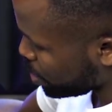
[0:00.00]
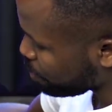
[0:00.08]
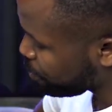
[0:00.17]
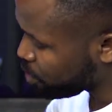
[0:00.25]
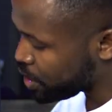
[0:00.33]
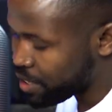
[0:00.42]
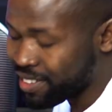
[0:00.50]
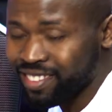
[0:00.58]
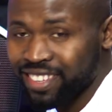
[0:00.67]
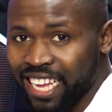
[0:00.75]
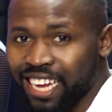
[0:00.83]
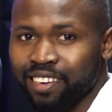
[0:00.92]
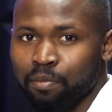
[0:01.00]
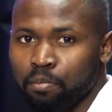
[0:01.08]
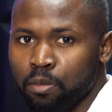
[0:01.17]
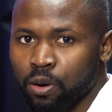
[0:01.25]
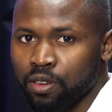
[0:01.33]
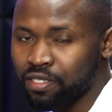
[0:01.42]
mean, I feel like it's not
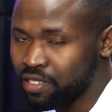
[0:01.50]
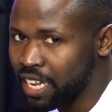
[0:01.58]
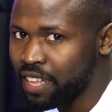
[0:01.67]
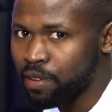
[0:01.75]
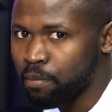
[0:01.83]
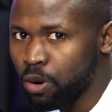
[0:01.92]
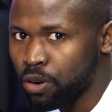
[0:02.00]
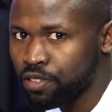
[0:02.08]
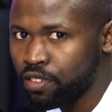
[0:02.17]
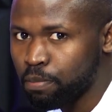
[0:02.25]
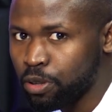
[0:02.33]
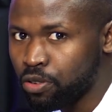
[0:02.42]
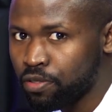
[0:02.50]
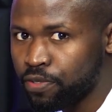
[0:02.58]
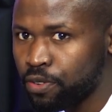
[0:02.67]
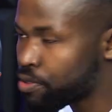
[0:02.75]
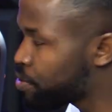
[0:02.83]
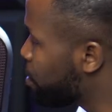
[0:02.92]
the it's not the most
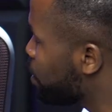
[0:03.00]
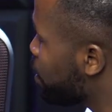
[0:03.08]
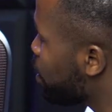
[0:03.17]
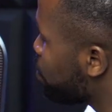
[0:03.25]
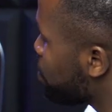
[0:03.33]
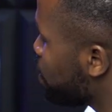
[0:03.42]
beautiful thing out